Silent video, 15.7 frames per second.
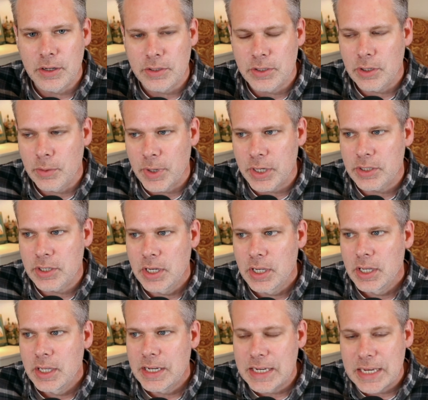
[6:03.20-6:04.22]
there's so much
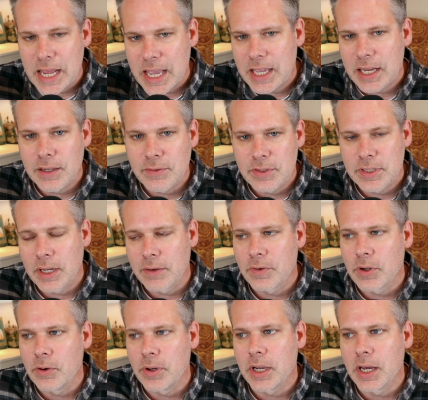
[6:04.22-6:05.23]
negative
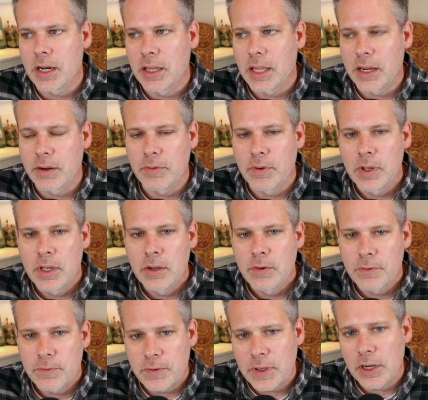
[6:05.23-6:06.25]
stuff going on, a lot of
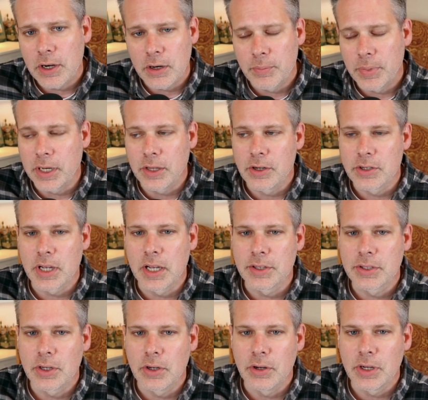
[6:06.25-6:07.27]
fear, but there's
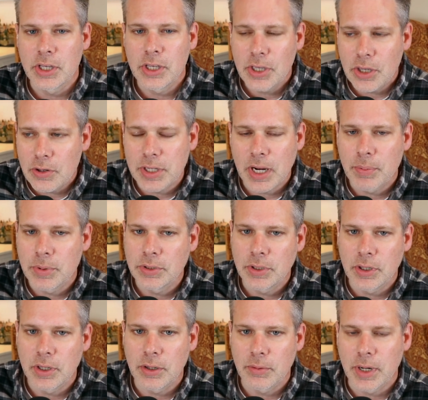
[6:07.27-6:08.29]
also huge
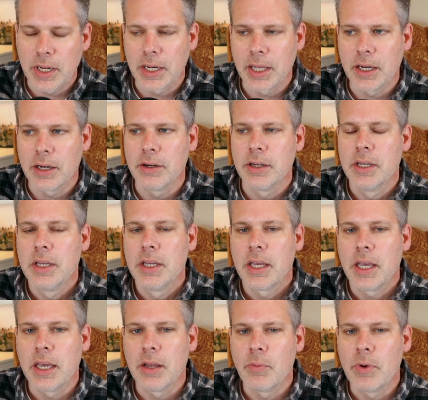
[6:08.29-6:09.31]
opportunity right now.
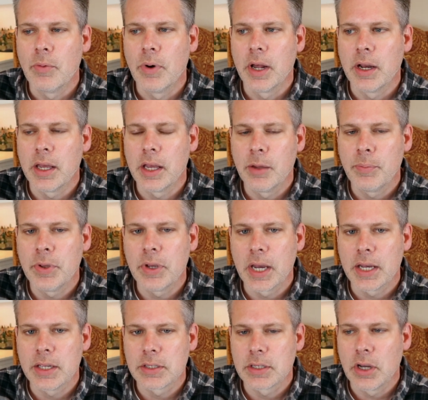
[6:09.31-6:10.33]
And we want to help you
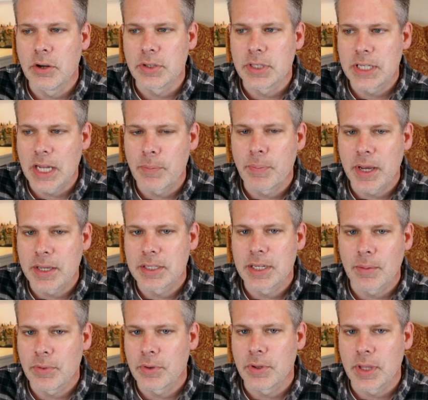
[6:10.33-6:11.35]
guys go step by
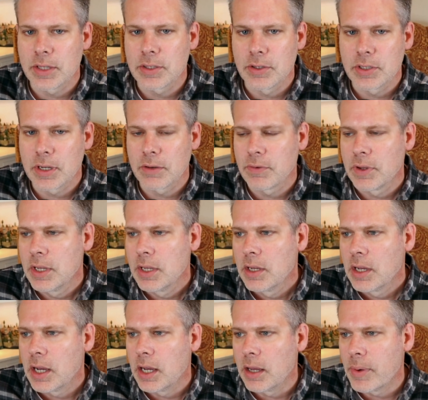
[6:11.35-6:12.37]
step through that. So, Jeff,
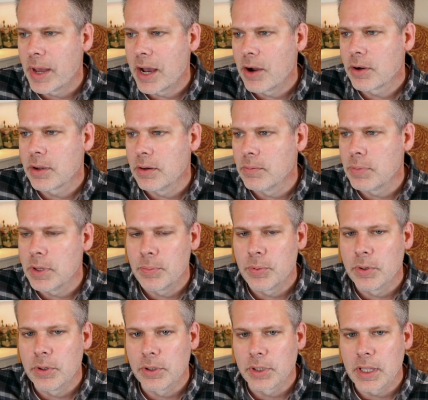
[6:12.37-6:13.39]
um, how can
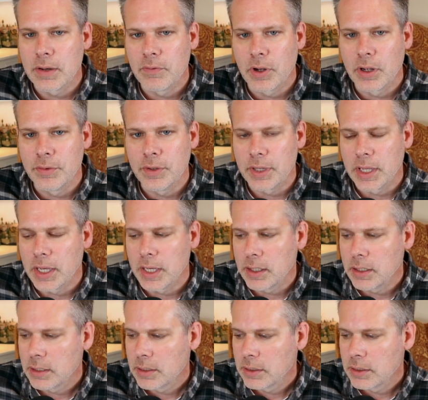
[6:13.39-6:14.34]
people get involved in that?